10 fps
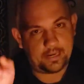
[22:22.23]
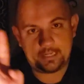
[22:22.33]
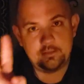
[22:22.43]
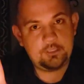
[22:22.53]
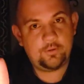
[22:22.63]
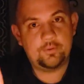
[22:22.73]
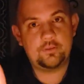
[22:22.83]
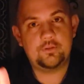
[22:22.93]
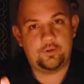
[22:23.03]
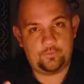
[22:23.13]
I can deal
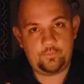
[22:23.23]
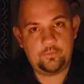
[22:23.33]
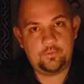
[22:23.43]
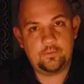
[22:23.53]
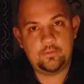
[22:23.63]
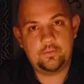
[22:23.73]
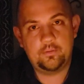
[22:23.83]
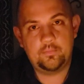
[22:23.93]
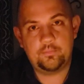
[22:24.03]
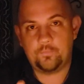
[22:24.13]
with 2.
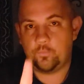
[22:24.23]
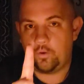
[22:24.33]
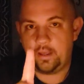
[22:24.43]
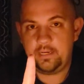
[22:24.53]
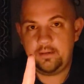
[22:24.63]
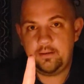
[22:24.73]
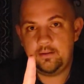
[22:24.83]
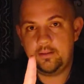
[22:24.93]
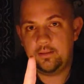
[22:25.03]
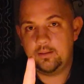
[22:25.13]
But 1,
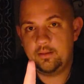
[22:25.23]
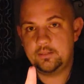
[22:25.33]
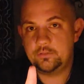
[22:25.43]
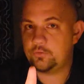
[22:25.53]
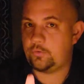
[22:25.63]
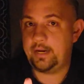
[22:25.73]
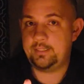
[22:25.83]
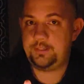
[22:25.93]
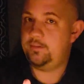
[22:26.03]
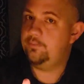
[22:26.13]
it's
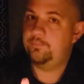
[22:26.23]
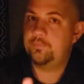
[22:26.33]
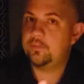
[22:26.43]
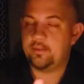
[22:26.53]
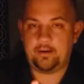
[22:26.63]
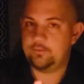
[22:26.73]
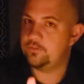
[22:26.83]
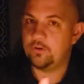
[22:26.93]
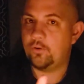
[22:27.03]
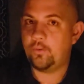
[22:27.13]
crazy. There's
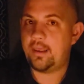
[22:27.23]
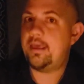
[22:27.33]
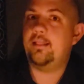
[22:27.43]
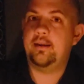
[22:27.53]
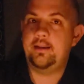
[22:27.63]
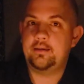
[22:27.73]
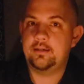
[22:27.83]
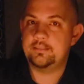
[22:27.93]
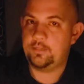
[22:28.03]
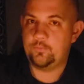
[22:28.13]
no way that lady can
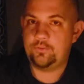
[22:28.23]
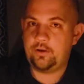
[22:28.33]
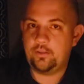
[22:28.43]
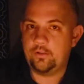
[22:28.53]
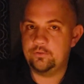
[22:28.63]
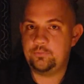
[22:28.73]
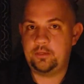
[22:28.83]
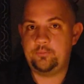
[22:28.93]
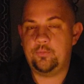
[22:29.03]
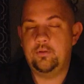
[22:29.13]
contend with all of those
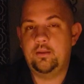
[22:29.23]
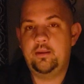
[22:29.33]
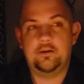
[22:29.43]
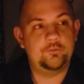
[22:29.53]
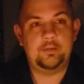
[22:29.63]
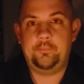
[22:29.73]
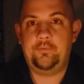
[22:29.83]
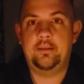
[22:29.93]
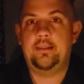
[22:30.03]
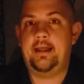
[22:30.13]
people. There's
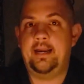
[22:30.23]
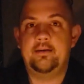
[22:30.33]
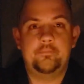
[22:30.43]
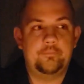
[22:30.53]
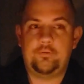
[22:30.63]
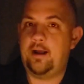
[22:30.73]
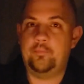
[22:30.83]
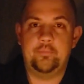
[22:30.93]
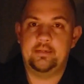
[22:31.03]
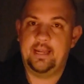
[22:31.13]
people in line,
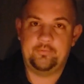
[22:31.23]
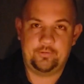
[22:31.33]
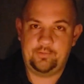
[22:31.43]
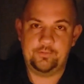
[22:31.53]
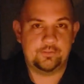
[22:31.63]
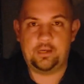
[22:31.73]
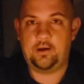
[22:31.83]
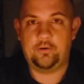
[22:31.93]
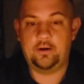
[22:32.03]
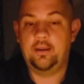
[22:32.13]
probably never even
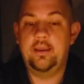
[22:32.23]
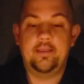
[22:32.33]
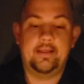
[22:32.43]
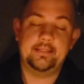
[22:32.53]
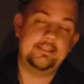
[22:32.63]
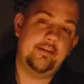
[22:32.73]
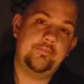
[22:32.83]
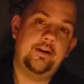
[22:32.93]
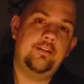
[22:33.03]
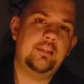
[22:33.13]
saw her. That's not
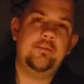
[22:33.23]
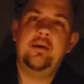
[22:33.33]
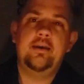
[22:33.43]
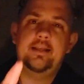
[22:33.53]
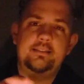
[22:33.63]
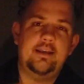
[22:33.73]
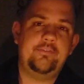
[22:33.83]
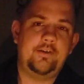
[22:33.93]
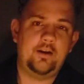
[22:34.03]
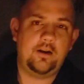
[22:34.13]
fair to them. That's
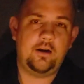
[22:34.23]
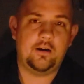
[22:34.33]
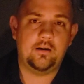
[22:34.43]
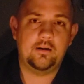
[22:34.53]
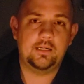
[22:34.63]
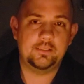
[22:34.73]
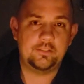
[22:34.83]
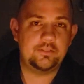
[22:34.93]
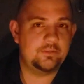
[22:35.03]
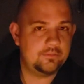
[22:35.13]
not fair to her
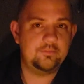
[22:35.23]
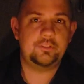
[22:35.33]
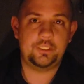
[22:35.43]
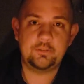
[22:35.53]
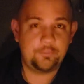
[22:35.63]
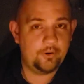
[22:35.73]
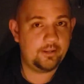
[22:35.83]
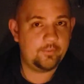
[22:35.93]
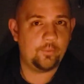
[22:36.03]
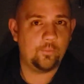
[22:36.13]
because she was
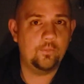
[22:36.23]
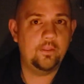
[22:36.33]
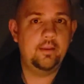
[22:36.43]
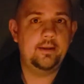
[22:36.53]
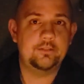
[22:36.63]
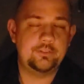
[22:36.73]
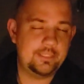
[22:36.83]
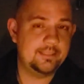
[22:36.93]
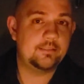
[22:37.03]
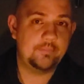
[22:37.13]
pretty cool and she
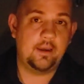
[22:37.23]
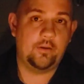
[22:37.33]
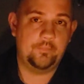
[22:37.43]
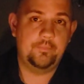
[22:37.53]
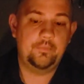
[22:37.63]
needed some help.